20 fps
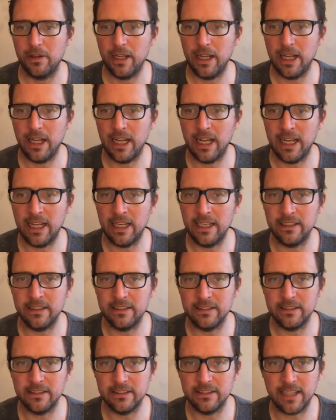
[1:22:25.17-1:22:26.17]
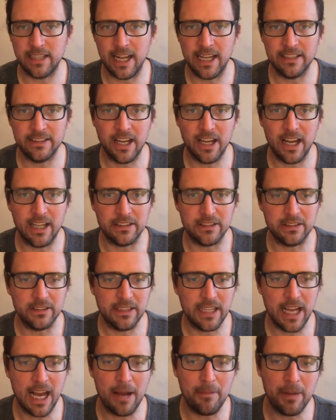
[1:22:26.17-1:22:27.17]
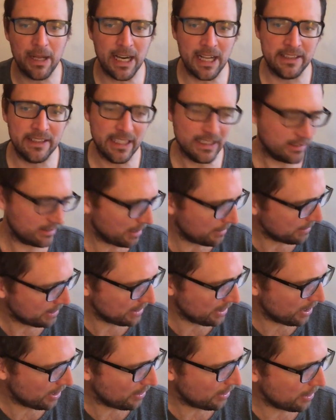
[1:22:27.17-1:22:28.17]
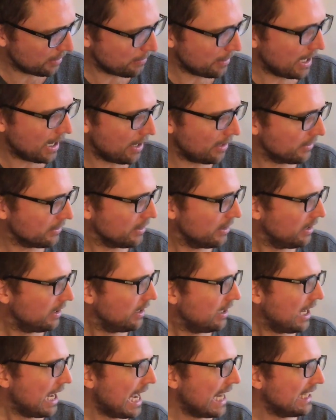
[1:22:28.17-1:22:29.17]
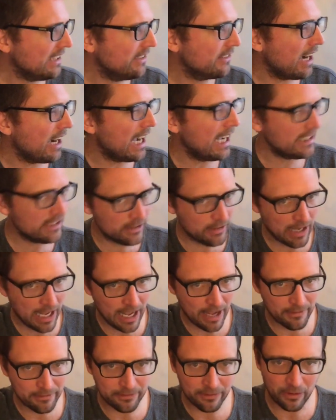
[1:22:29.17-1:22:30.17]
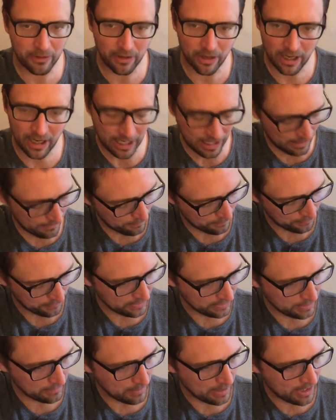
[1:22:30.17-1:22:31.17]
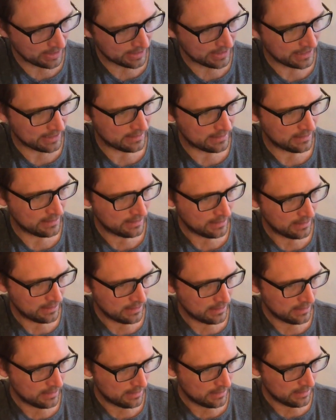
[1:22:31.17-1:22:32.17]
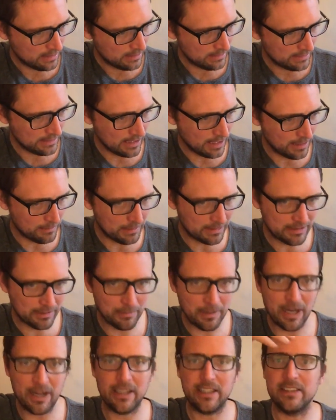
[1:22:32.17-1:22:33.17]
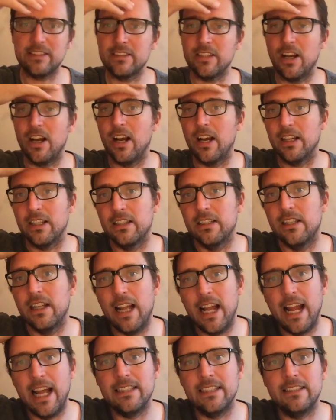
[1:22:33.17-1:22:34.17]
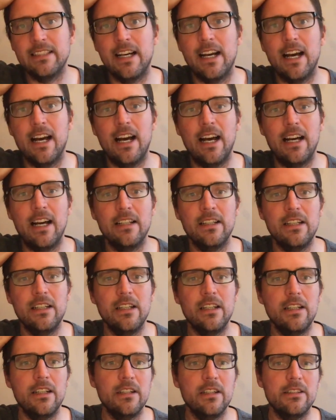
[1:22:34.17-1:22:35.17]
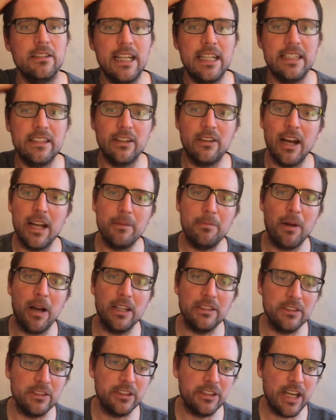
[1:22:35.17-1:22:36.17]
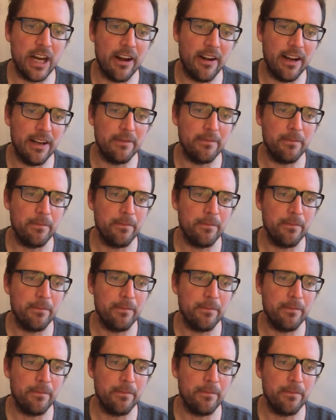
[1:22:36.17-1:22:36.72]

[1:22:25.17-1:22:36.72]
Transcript: and stay in touch. Comment on this. Let me know about any lines you have for uh, the American, the uh, Miss America song, and uh, hit the like button, share it,